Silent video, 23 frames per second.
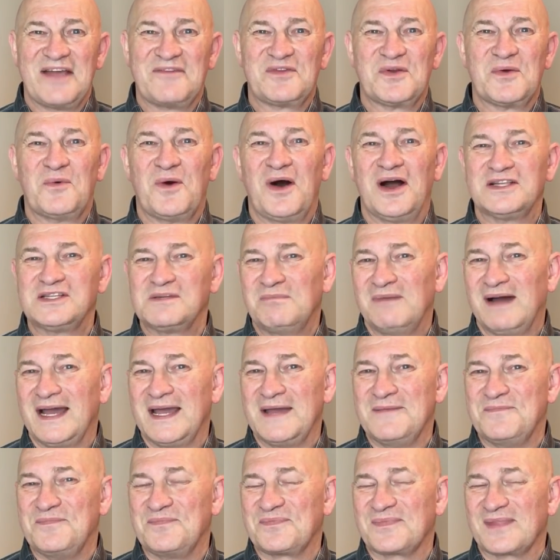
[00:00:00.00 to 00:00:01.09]
If you watch
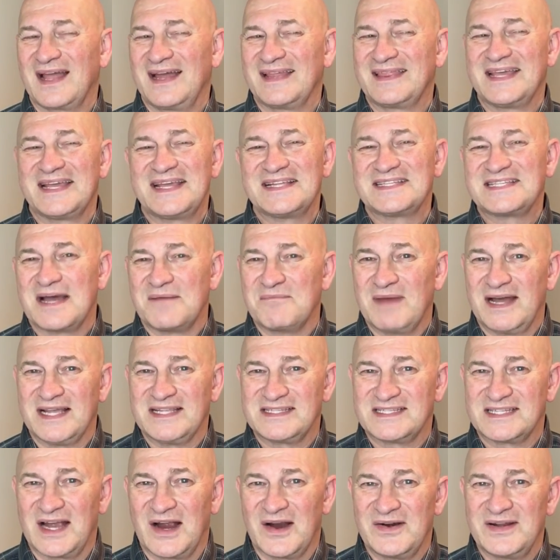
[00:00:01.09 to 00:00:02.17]
my I think it's on my
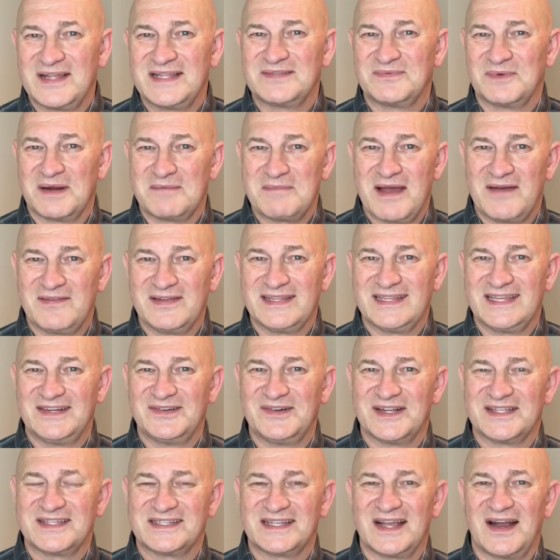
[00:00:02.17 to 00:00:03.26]
Sardi's when I'm having
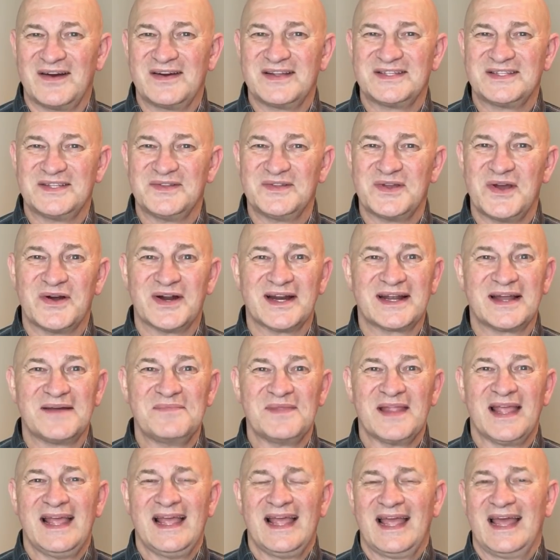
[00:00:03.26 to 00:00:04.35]
dinner at Sardi's New York,
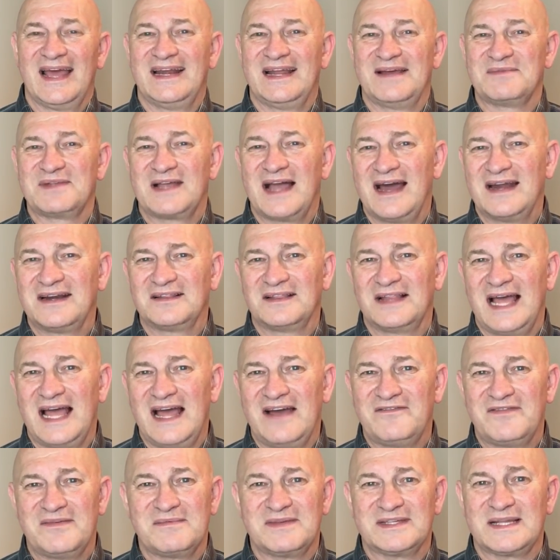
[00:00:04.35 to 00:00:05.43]
and I'm kind of
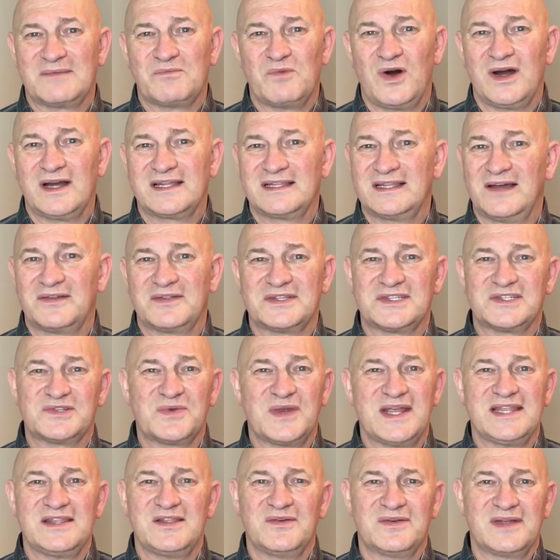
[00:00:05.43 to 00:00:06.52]
laughing because I'm walking down the
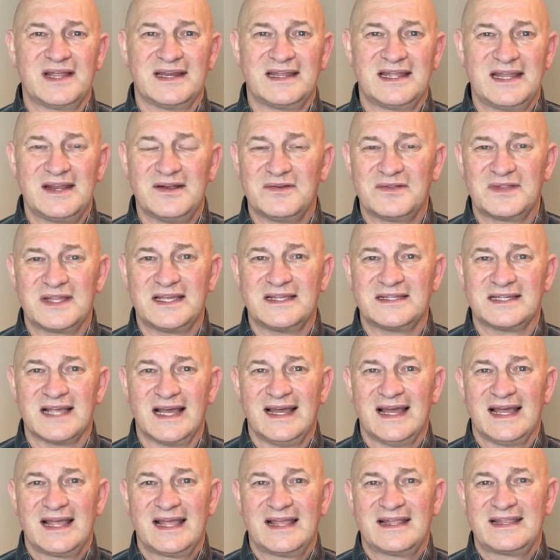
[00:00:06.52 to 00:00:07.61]
street and you can hear these
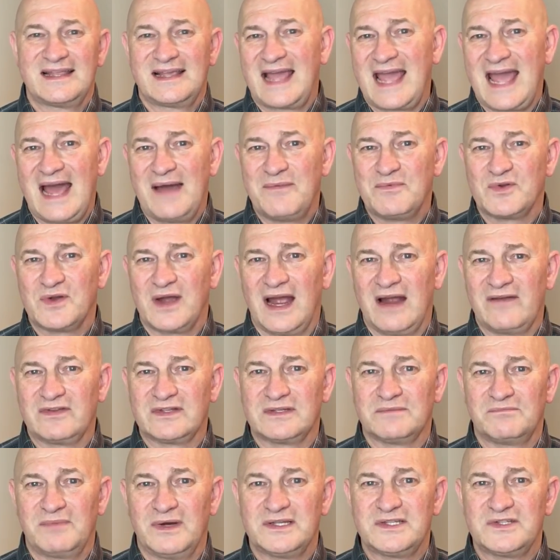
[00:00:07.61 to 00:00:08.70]
cab
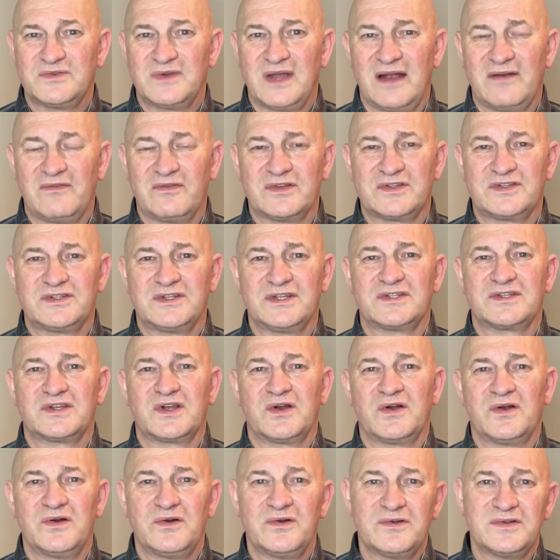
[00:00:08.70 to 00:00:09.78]
drivers and bus drivers just
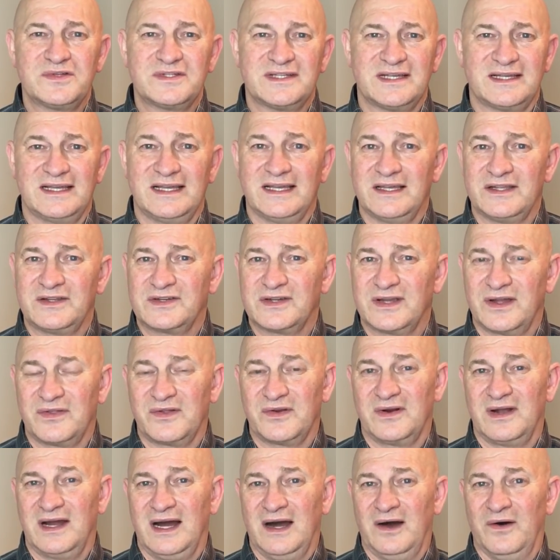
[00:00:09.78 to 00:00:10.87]
cursing each
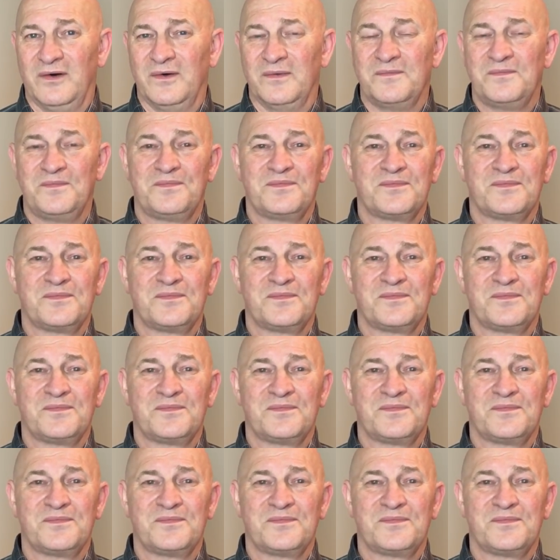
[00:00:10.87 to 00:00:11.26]
other out.